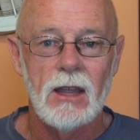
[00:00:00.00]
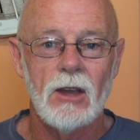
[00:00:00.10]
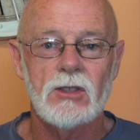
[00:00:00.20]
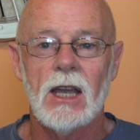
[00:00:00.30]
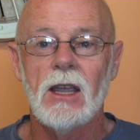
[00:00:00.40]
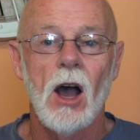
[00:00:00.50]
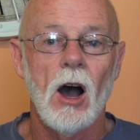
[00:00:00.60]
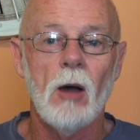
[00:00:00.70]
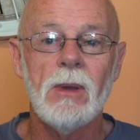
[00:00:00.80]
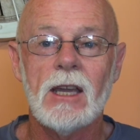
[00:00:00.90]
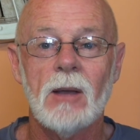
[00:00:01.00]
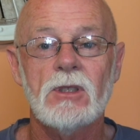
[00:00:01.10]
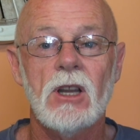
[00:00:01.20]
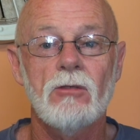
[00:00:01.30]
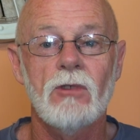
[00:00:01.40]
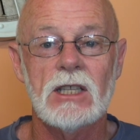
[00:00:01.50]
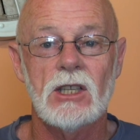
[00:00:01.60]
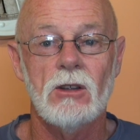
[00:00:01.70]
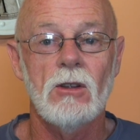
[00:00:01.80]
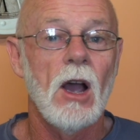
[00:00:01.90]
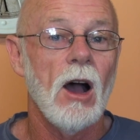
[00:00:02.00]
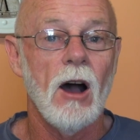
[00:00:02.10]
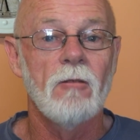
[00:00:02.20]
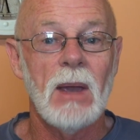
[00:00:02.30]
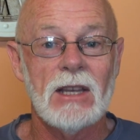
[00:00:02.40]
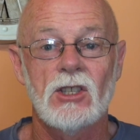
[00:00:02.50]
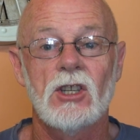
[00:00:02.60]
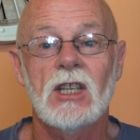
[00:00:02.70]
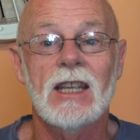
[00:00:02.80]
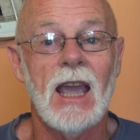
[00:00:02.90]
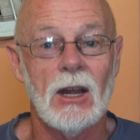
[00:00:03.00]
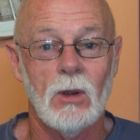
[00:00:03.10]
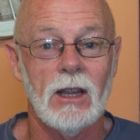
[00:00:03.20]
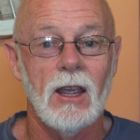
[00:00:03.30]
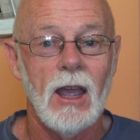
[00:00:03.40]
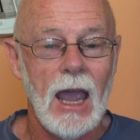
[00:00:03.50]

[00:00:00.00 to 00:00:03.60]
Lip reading: They'll say, Hobby comes to the rescue of passengers at Gatwick.